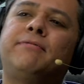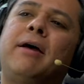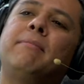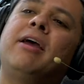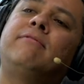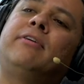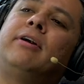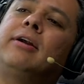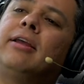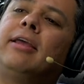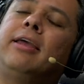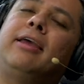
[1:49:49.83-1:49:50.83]
If I'm
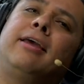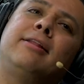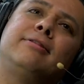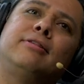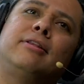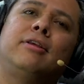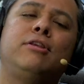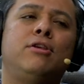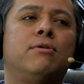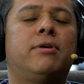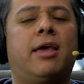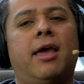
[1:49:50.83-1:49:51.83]
ever in
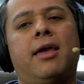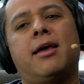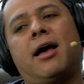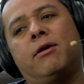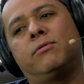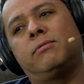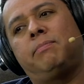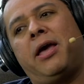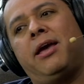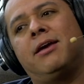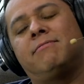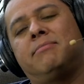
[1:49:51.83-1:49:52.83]
the UK, I will
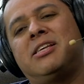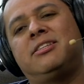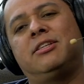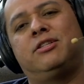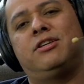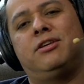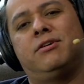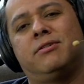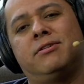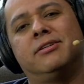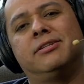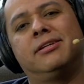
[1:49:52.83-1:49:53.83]
pay a visit to
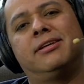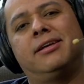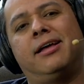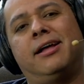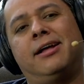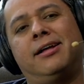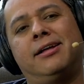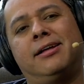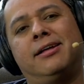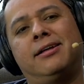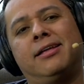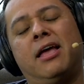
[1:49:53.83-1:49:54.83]
you
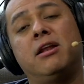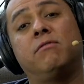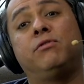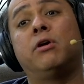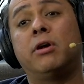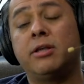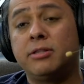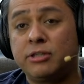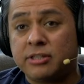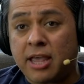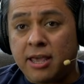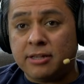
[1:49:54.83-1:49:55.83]
uh, and if you're in the
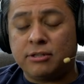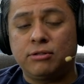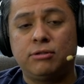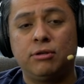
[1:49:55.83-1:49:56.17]
States,